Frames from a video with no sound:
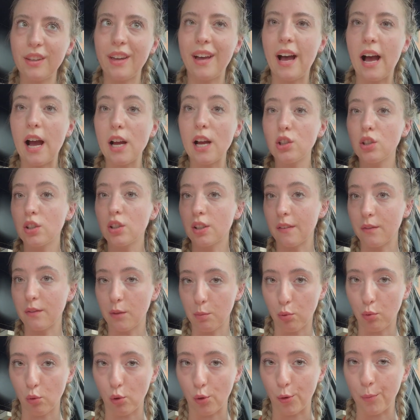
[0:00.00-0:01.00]
I just love the
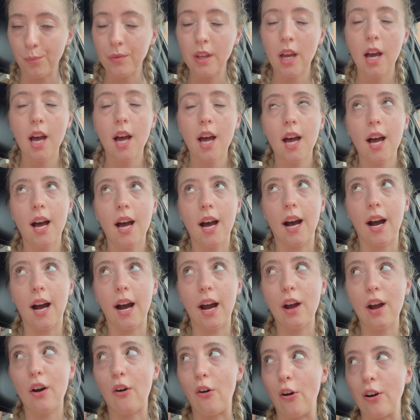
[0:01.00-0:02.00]
pool.
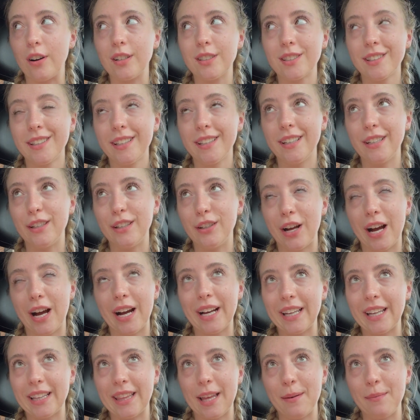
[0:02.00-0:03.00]
I honestly did not
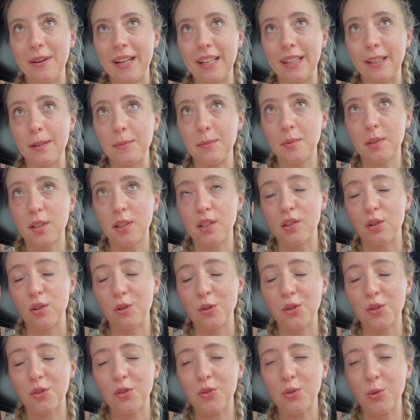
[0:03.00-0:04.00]
get that many clips because there were
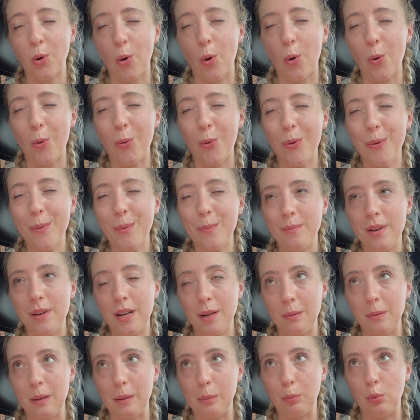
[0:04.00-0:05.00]
so many
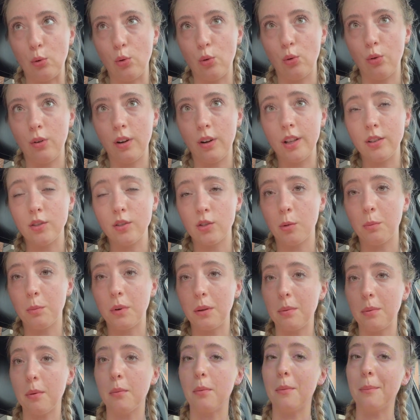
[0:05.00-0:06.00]
people and so many
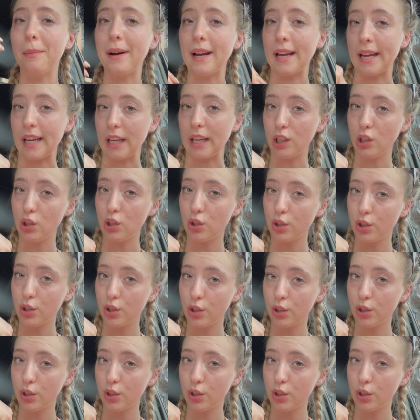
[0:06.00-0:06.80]
people my age.